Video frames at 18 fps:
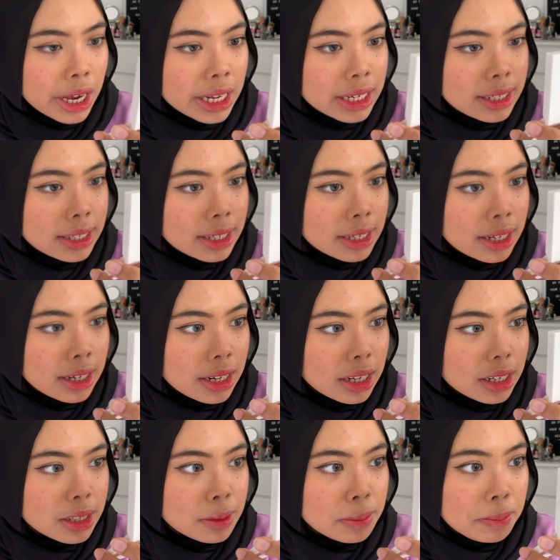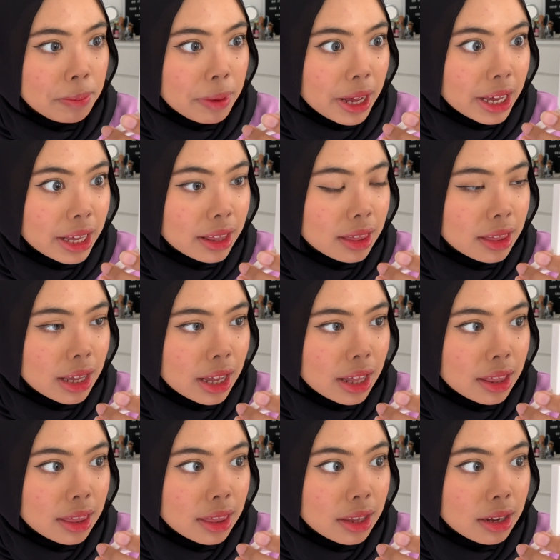I didn't expect
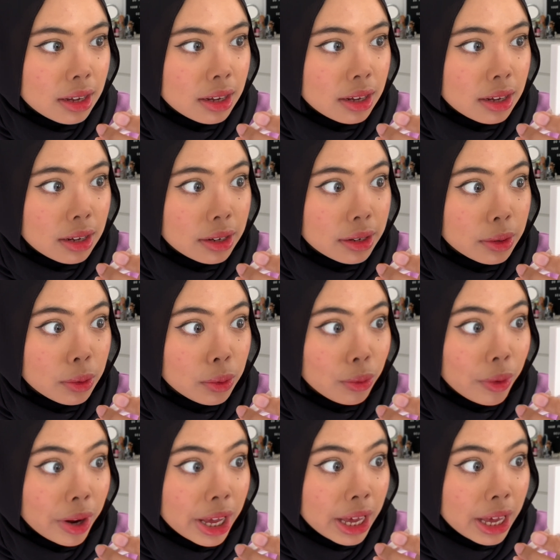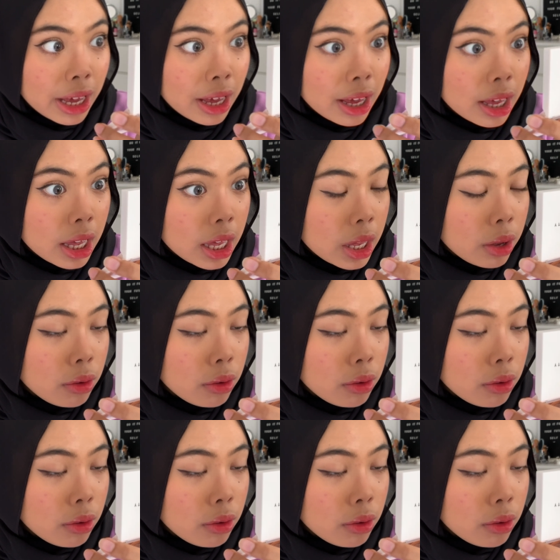that the gray